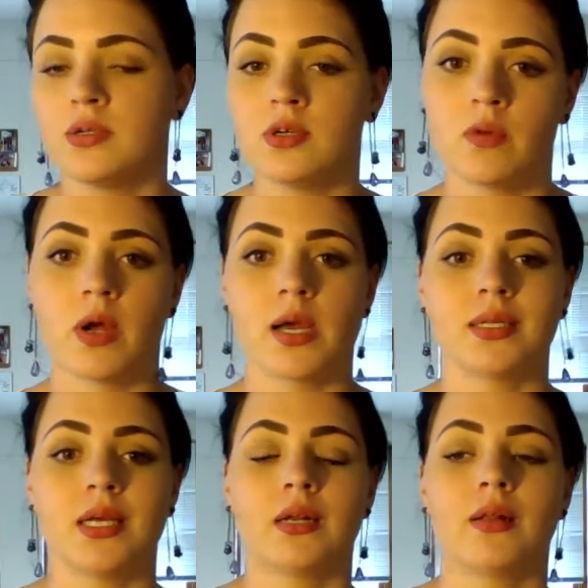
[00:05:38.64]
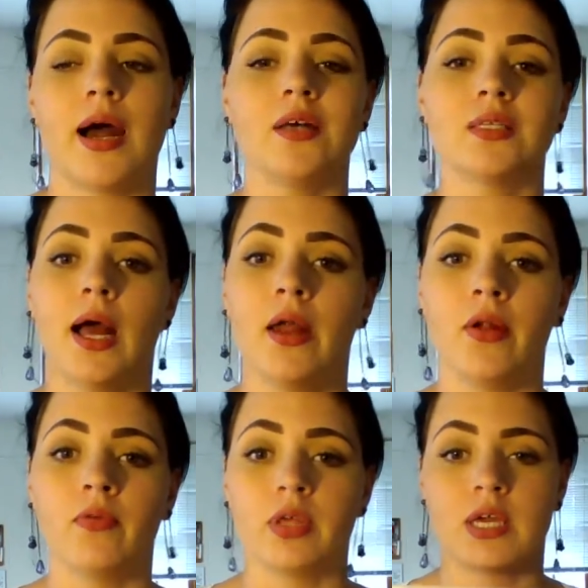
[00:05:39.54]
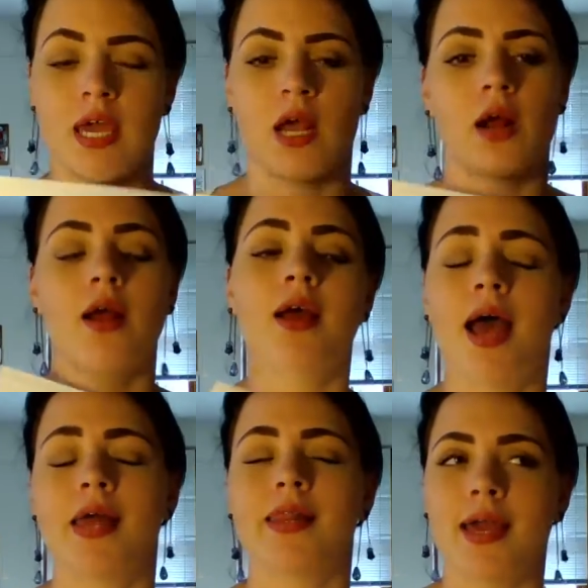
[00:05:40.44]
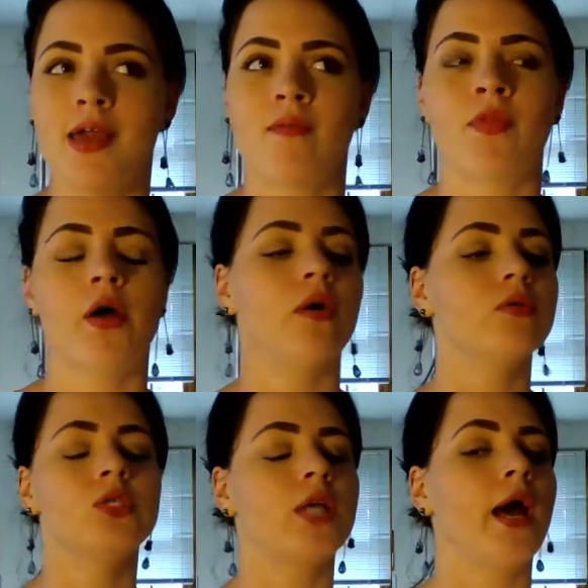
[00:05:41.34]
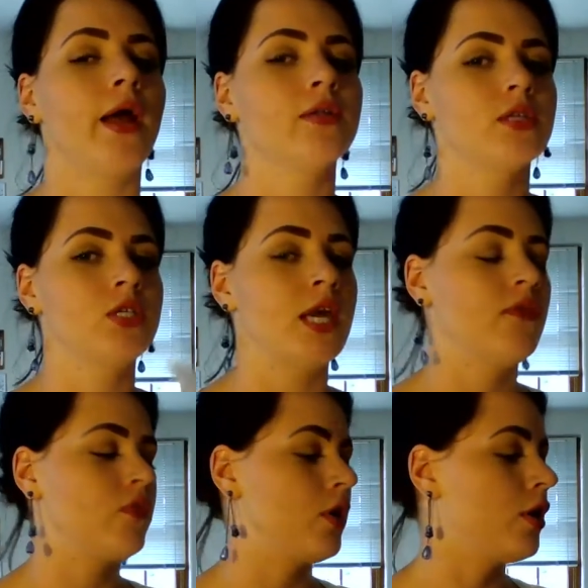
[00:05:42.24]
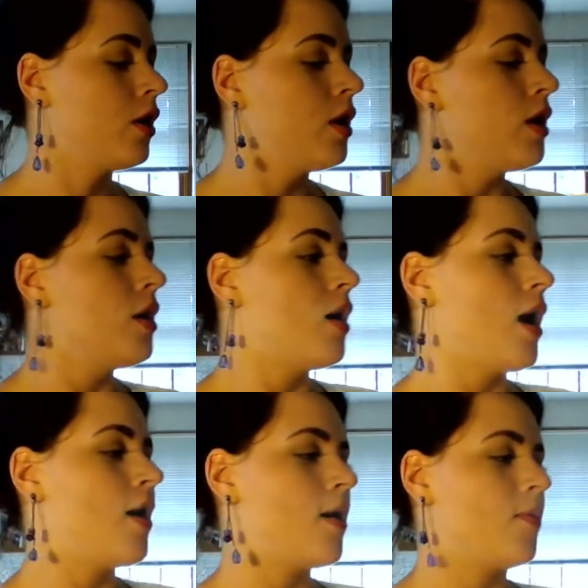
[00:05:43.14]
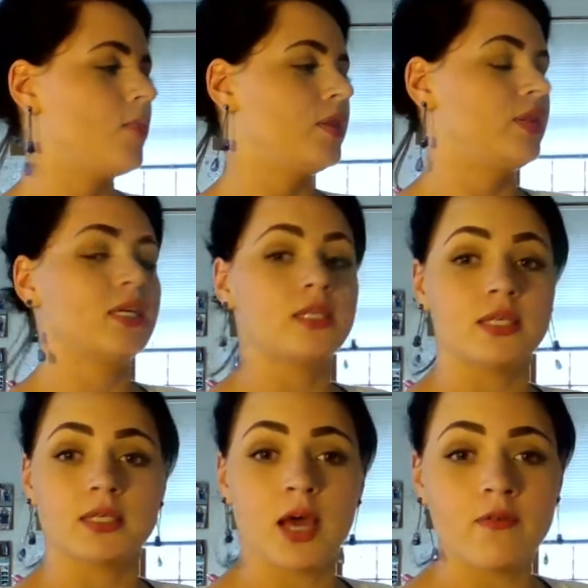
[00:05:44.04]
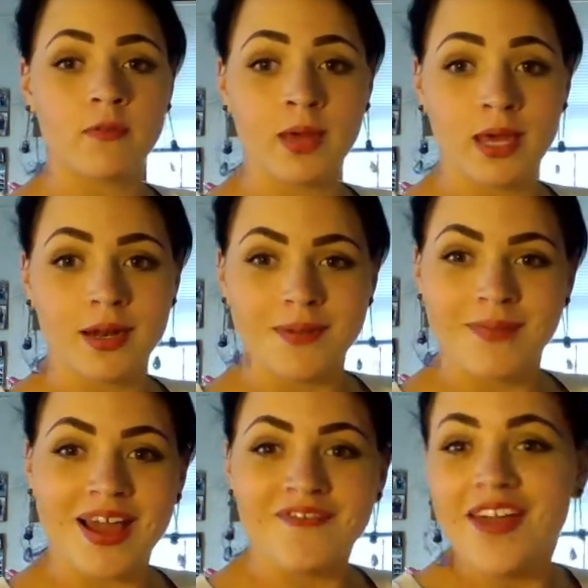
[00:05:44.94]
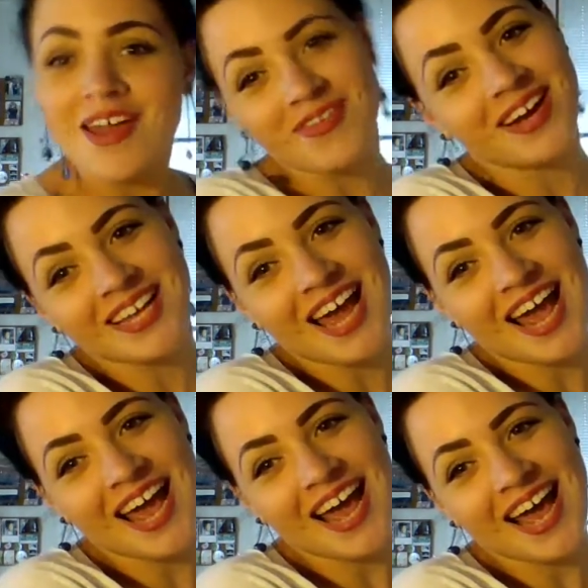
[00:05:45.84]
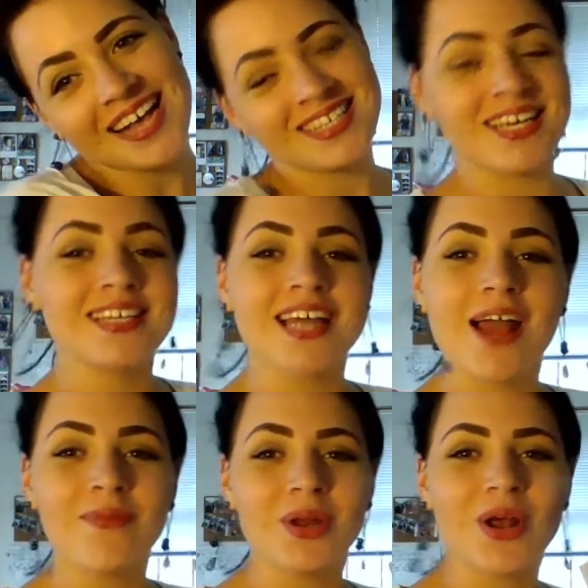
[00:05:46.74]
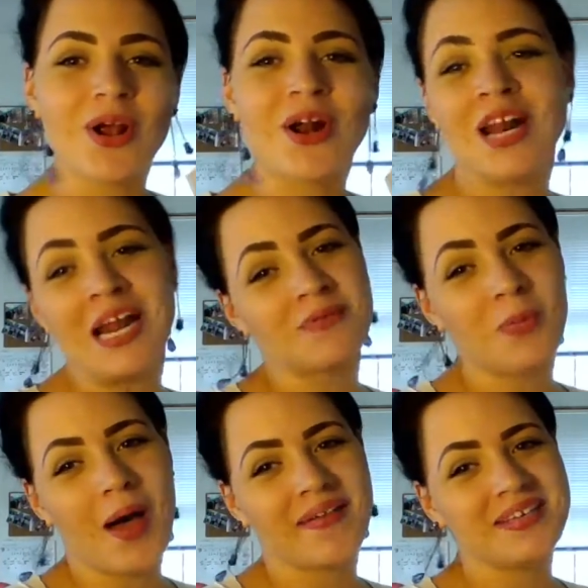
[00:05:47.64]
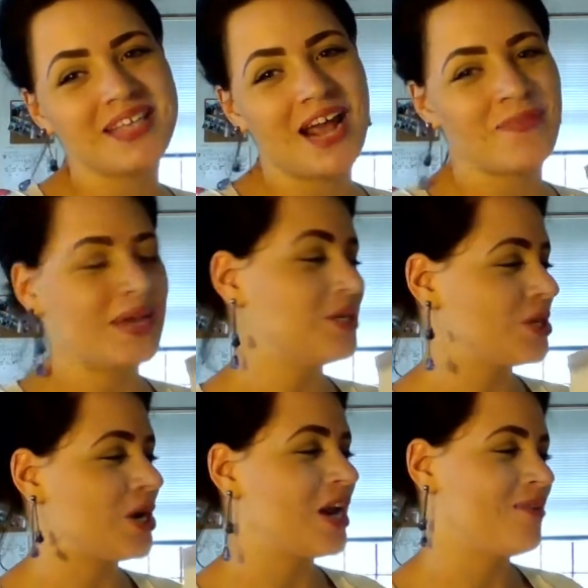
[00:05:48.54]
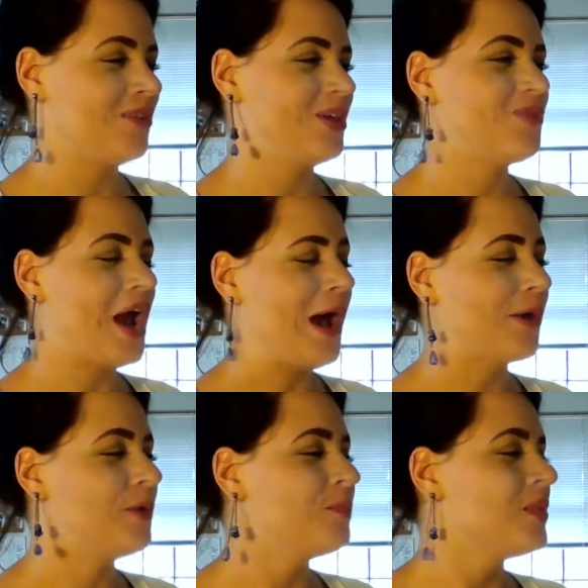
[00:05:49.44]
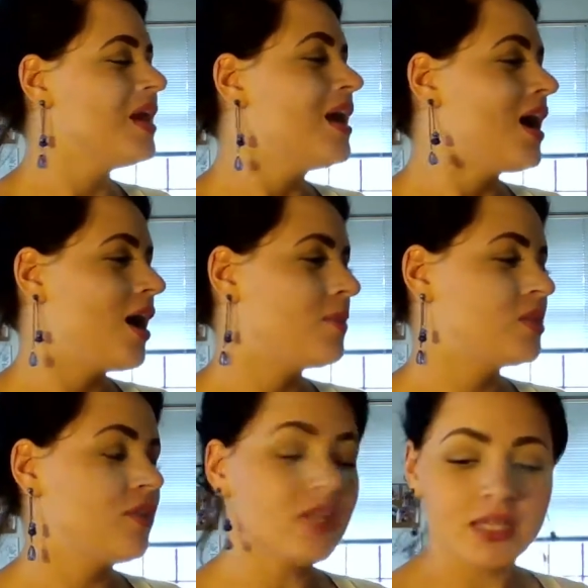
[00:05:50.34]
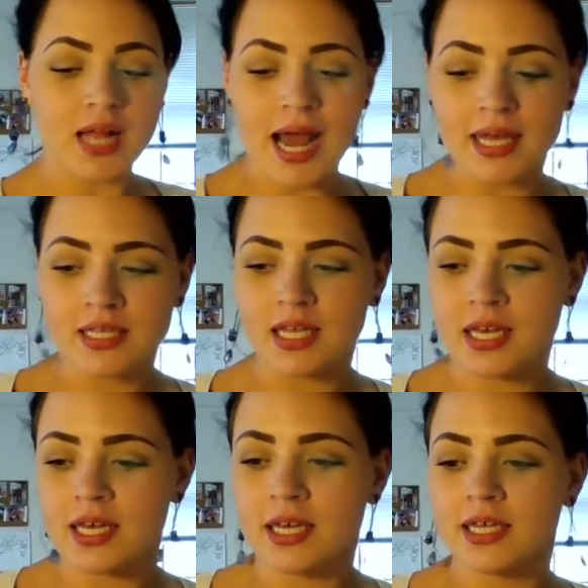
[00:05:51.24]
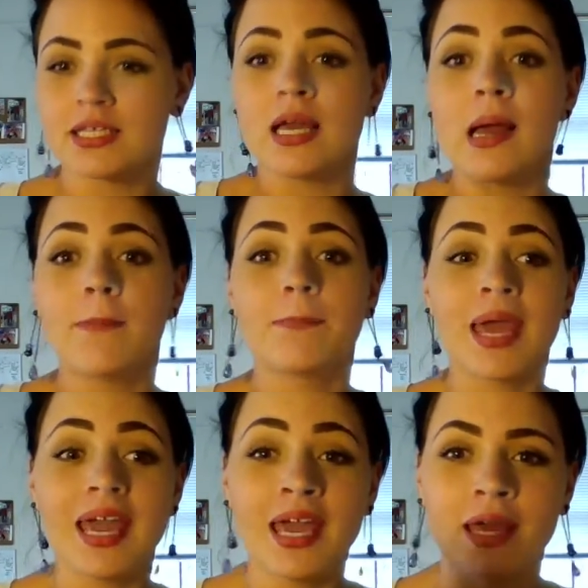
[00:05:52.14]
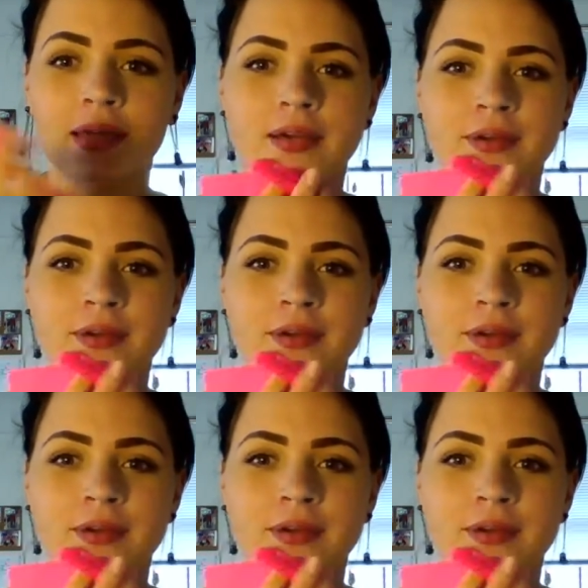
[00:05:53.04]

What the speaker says: do the work outside of class. I don't really care. I like him though. Shout out to Schaefer. But this is government, my favorite class because I'm a nerd and I'm a poli-sci major and I'm really proud. So this class is pink.